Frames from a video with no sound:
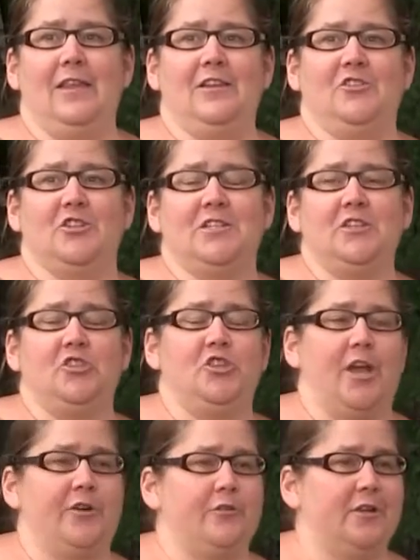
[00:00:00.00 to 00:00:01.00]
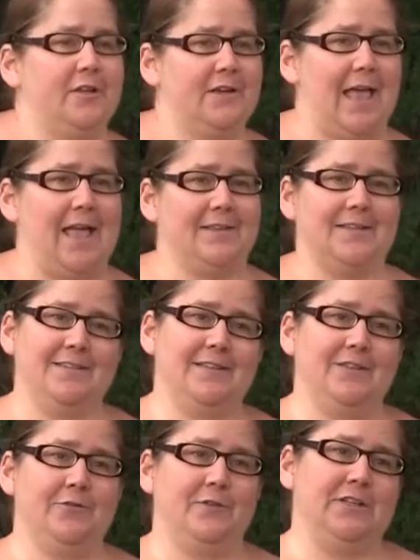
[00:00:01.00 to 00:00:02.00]
just in general in
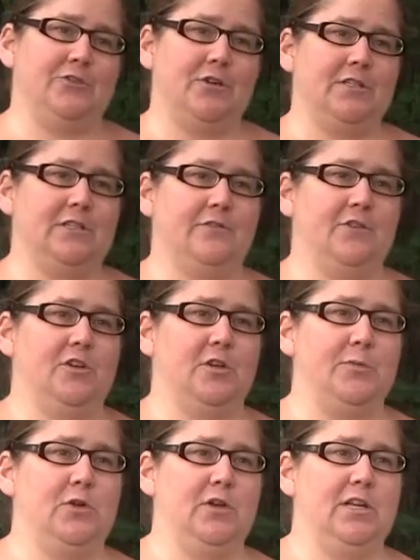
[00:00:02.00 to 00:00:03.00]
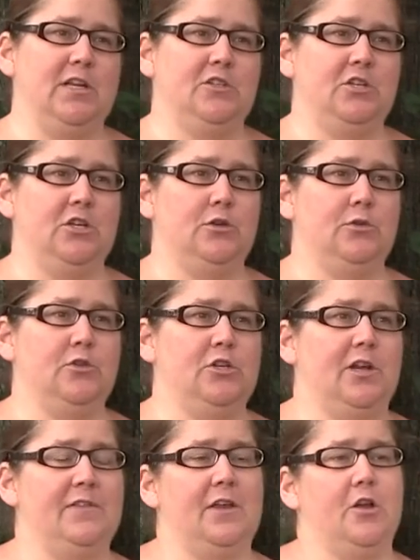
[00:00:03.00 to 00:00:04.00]
accessing the resources of your community, it's
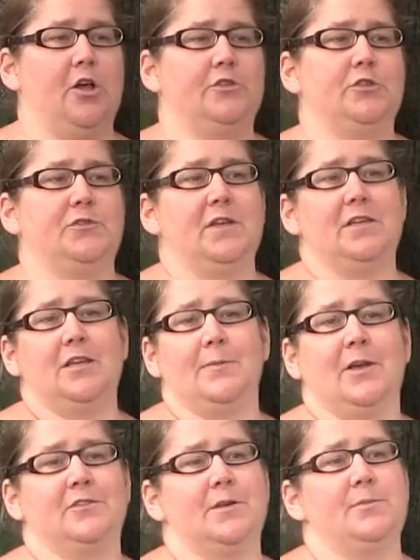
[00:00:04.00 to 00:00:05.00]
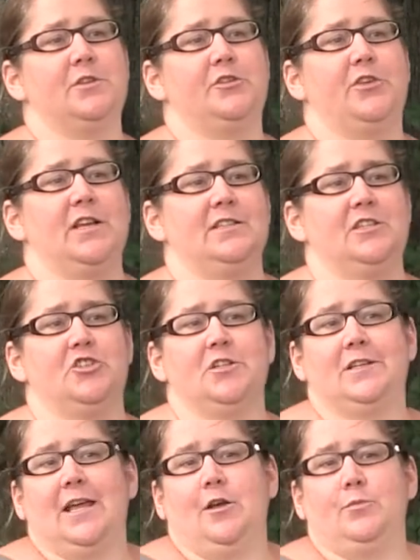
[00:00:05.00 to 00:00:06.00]
huge. And then also thinking about some of the
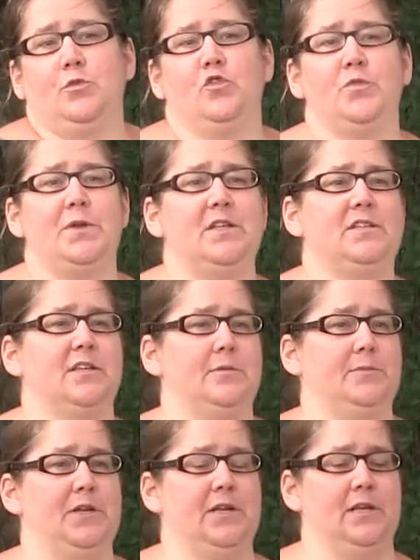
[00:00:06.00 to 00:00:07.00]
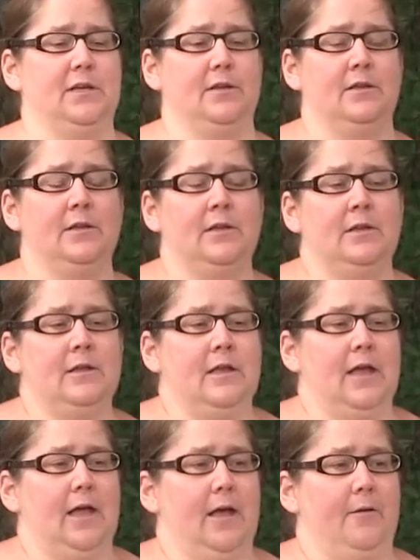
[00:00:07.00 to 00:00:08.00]
transition town movements and being
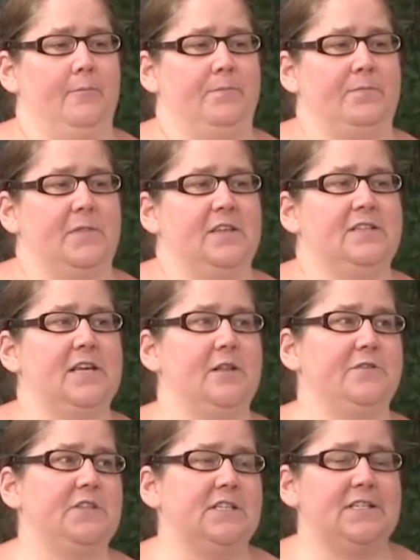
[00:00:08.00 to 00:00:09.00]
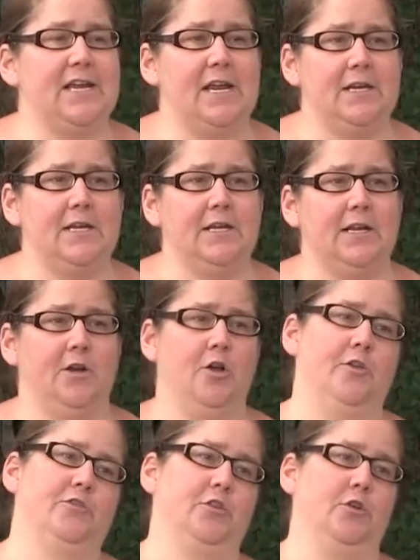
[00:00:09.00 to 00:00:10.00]
self-sustaining and
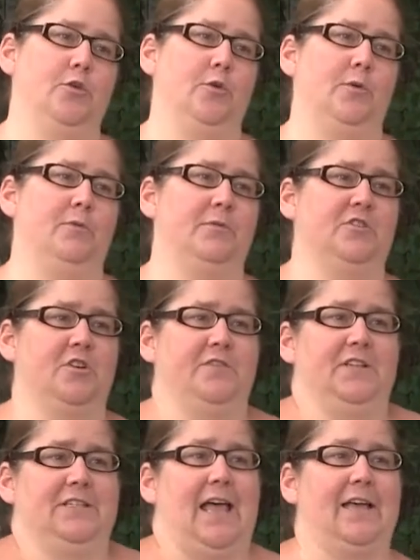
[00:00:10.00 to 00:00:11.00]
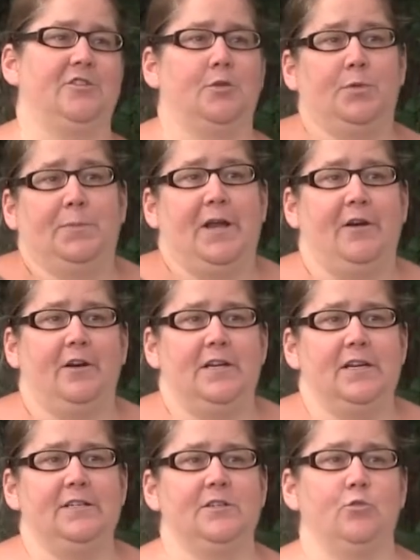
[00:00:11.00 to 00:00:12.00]
also sort of disaster
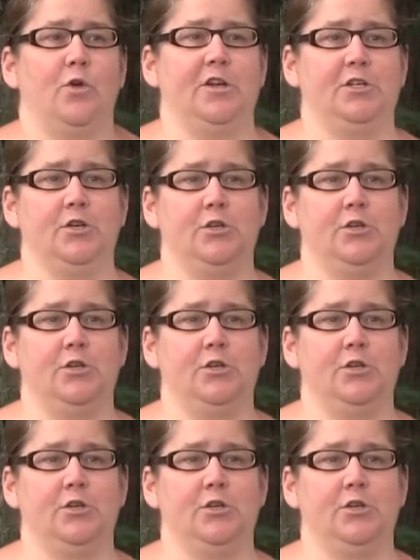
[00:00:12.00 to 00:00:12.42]
preparedness and what do